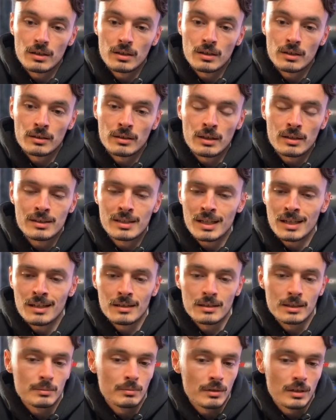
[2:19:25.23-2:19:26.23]
the
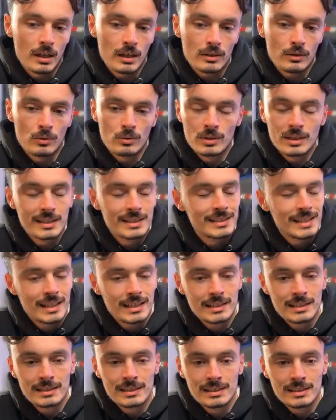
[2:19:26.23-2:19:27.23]
tiers were like all
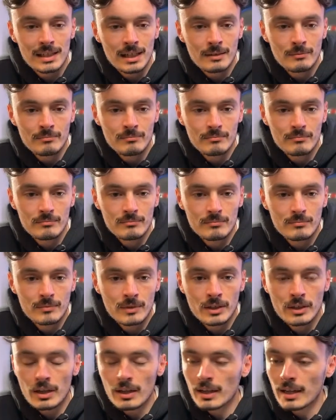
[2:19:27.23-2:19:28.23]
exactly the same.
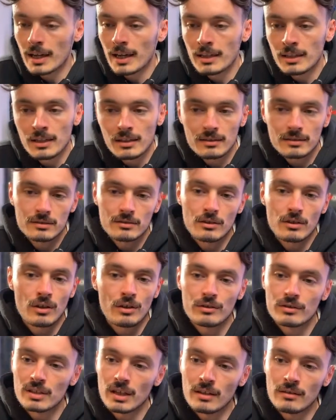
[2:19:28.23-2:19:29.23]
You don't get any extra
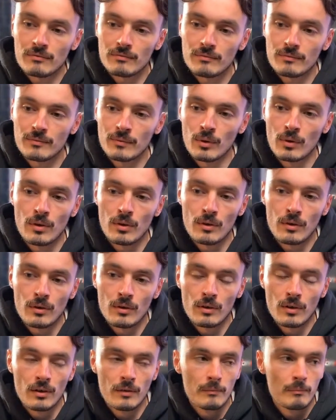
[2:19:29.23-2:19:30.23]
content
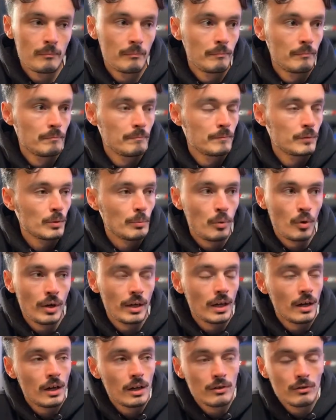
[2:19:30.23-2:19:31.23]
for supporting
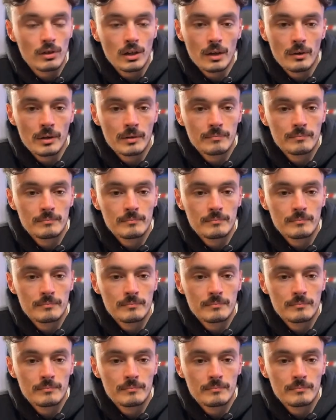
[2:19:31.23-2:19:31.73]
higher or lower.